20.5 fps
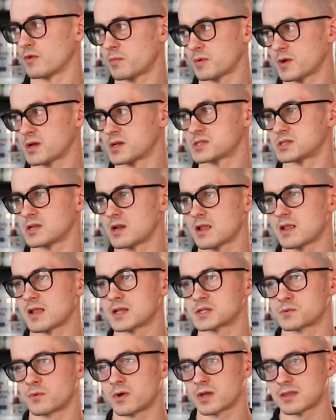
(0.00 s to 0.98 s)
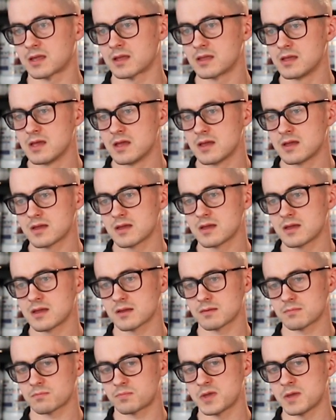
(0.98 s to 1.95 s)
a person. And that's why I think
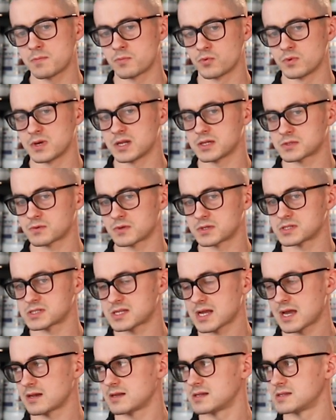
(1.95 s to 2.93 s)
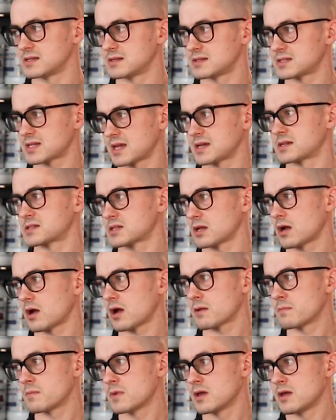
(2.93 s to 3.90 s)
people need to understand is it takes
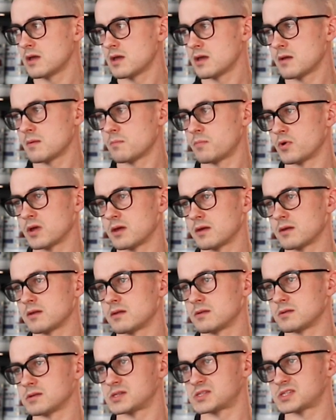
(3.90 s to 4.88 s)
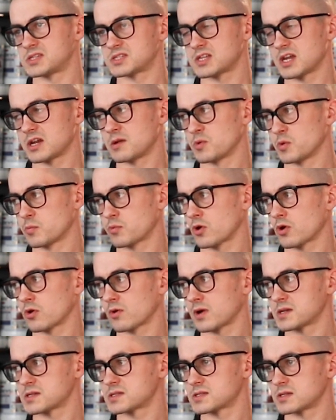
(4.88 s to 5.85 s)
time, but a sustainable
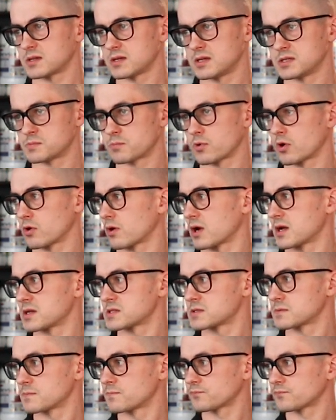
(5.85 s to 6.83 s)
progress is progress.